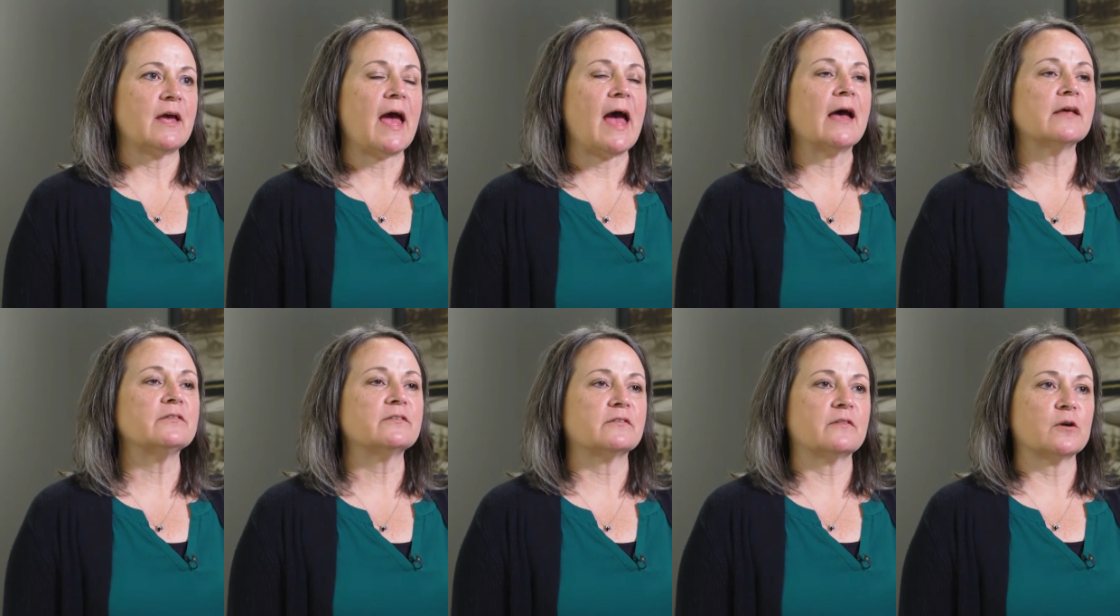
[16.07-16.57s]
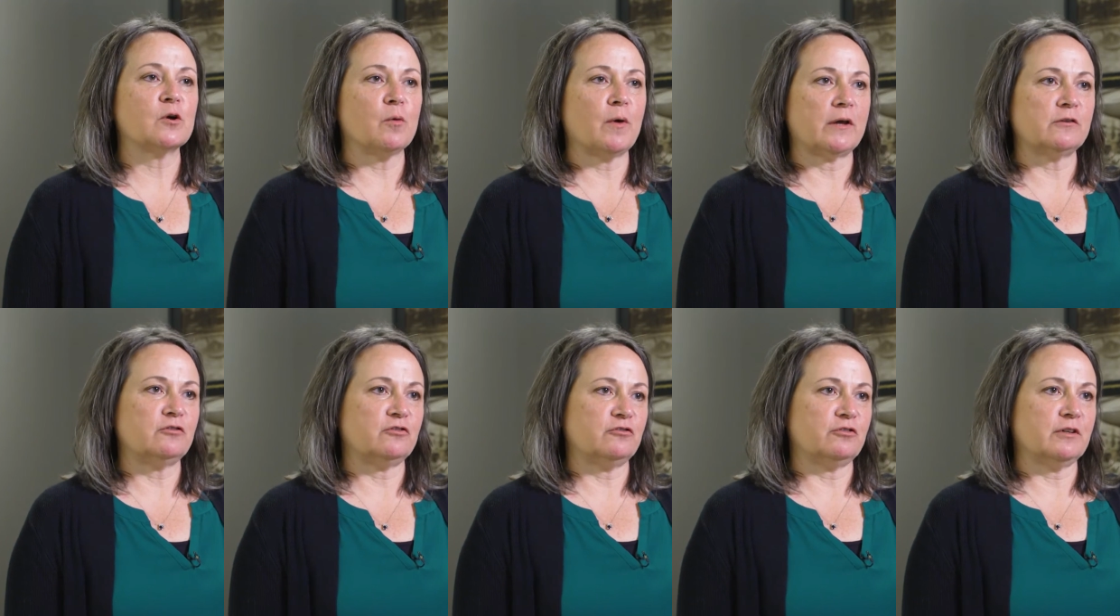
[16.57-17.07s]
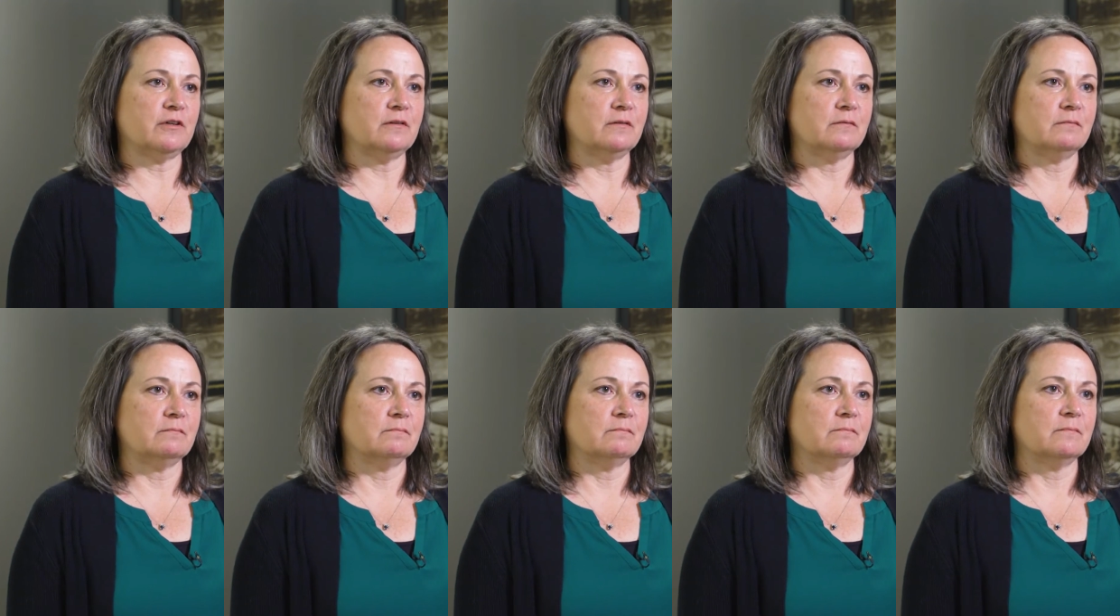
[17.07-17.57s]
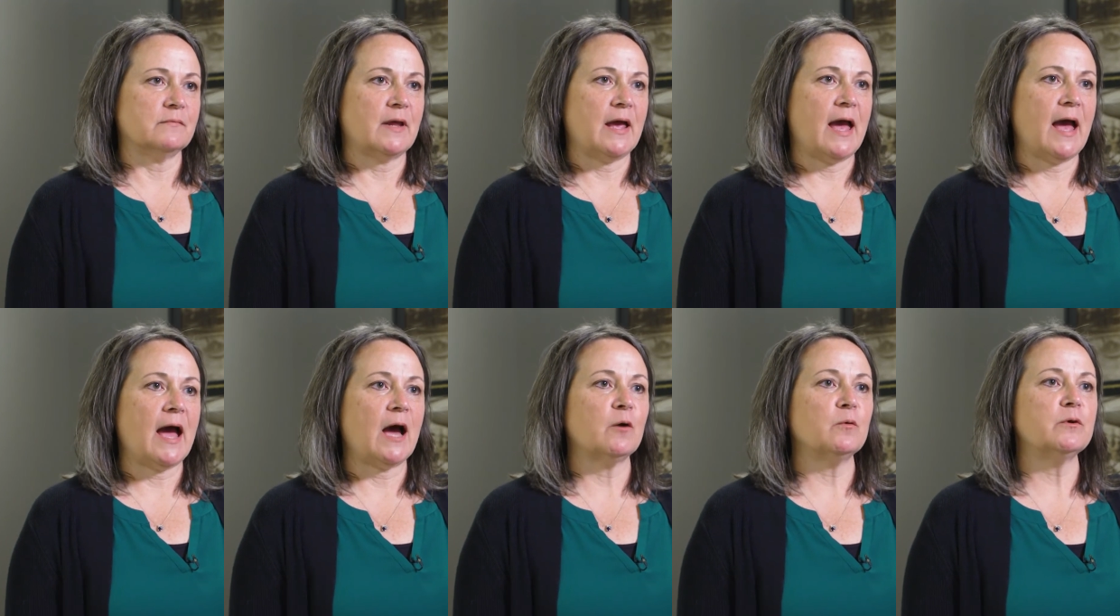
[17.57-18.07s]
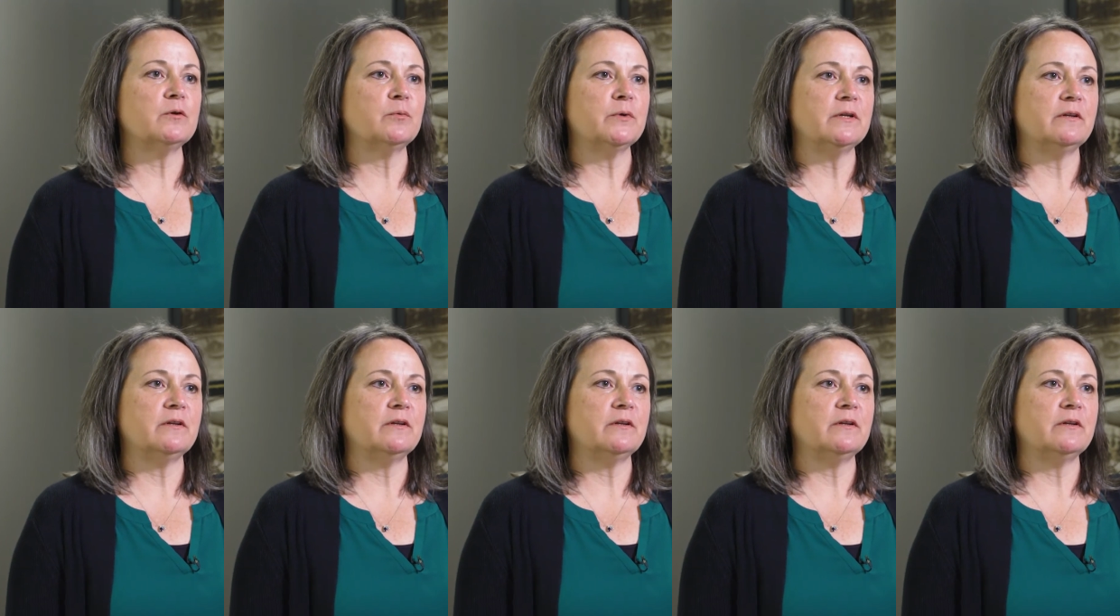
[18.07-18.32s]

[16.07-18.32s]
ask the question, how would we